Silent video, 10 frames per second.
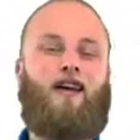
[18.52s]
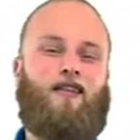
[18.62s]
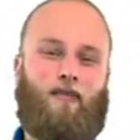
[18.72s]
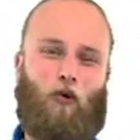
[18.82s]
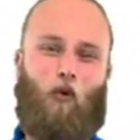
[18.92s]

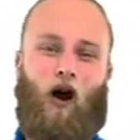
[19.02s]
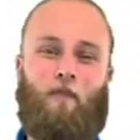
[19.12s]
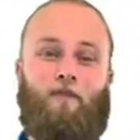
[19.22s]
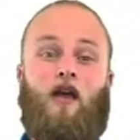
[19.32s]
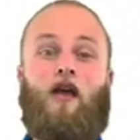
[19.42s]
Number 1,
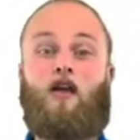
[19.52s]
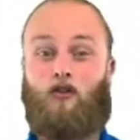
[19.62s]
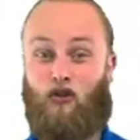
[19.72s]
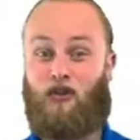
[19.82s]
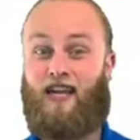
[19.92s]

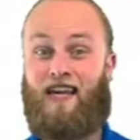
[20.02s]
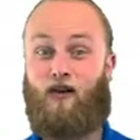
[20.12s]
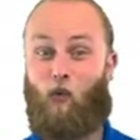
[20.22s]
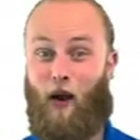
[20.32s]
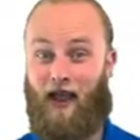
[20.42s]
you need
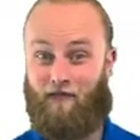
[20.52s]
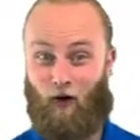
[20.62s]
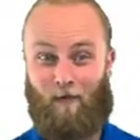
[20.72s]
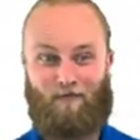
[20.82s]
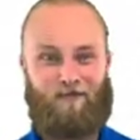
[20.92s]
a
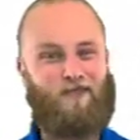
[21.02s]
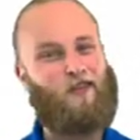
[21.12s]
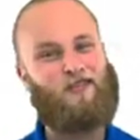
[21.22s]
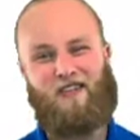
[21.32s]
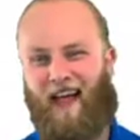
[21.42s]
waiver.
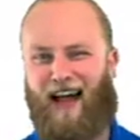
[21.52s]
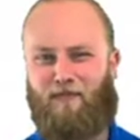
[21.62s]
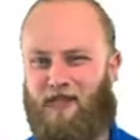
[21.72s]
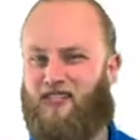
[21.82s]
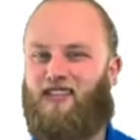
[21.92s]
There's a lot of
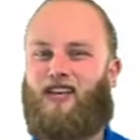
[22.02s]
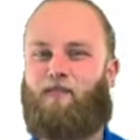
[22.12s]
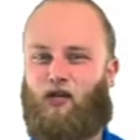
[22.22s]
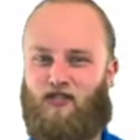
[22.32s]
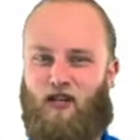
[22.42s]

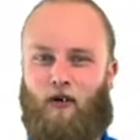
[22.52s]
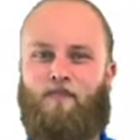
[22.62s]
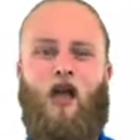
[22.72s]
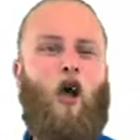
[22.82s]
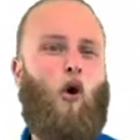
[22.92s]
misconceptions here.
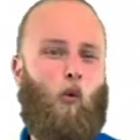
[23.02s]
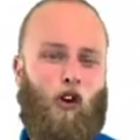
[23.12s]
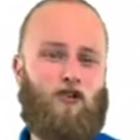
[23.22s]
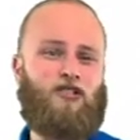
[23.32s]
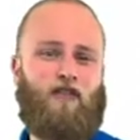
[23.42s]

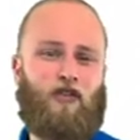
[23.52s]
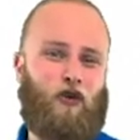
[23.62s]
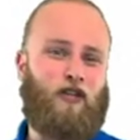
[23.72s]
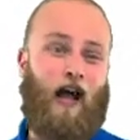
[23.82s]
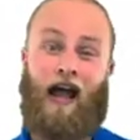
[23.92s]

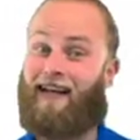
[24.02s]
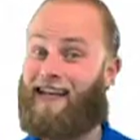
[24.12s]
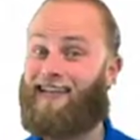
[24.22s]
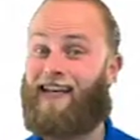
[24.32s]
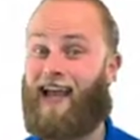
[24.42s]
10739
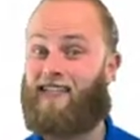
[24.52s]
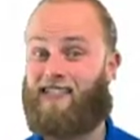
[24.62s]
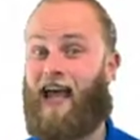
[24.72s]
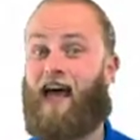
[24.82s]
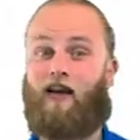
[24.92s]
indicates
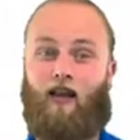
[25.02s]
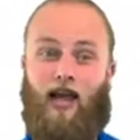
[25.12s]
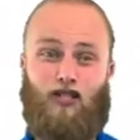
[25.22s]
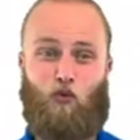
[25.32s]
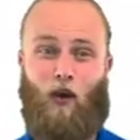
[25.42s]
that
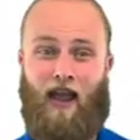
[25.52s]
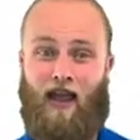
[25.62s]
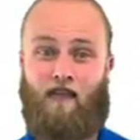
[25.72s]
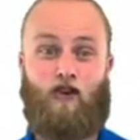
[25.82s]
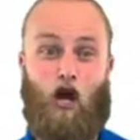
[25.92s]
unless
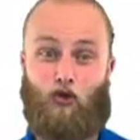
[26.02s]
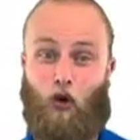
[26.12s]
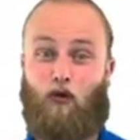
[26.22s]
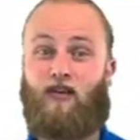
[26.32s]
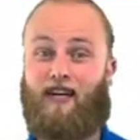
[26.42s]
waived, a
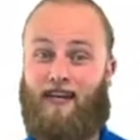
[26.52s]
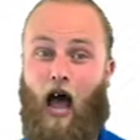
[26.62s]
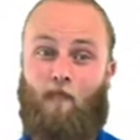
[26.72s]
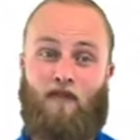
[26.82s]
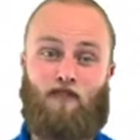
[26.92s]
drone
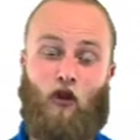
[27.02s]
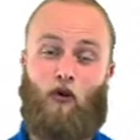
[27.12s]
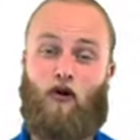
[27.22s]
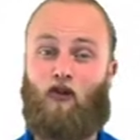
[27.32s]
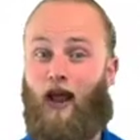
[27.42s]
cannot be
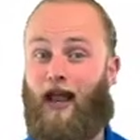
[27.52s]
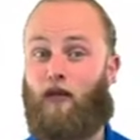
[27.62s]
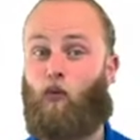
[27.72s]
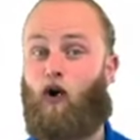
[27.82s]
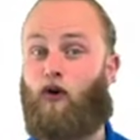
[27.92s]
flown over
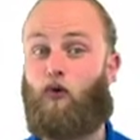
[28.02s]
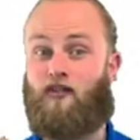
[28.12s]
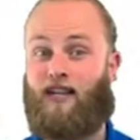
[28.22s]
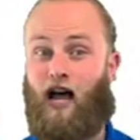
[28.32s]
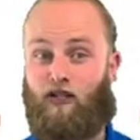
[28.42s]
anyone who is
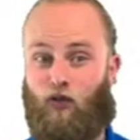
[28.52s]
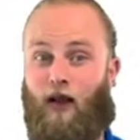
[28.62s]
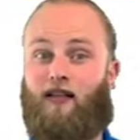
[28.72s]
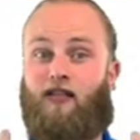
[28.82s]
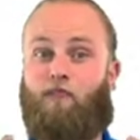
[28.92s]
not
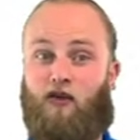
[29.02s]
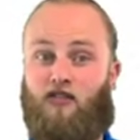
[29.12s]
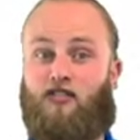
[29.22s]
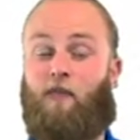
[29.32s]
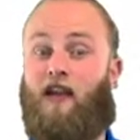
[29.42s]
directly
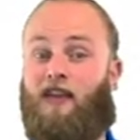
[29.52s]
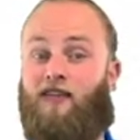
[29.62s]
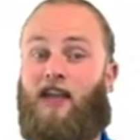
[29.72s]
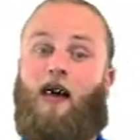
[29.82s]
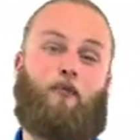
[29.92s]
participating in
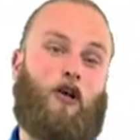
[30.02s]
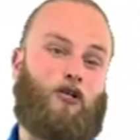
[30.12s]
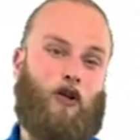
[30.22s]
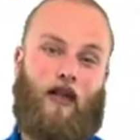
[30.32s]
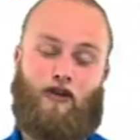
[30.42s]
the
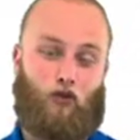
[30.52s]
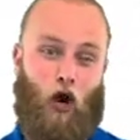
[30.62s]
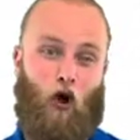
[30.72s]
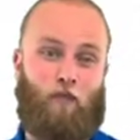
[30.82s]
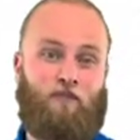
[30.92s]
operation of that drone.